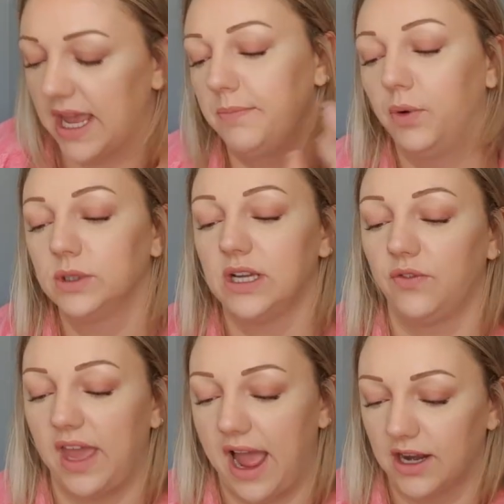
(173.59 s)
I bought it off
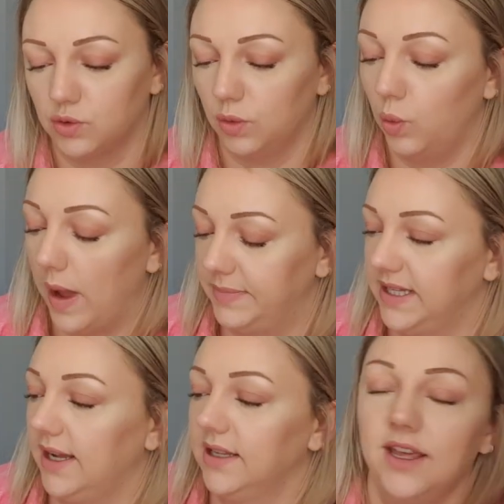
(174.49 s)
the actual
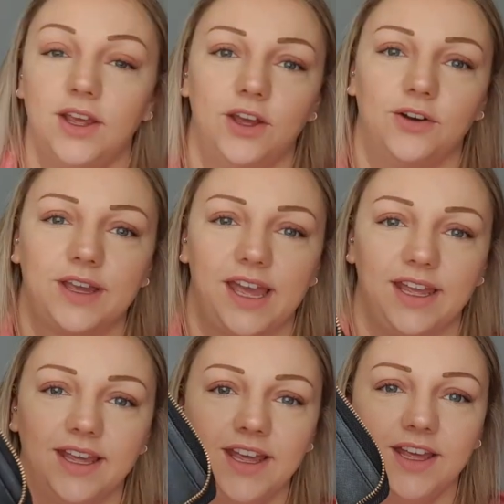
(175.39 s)
website. Okay.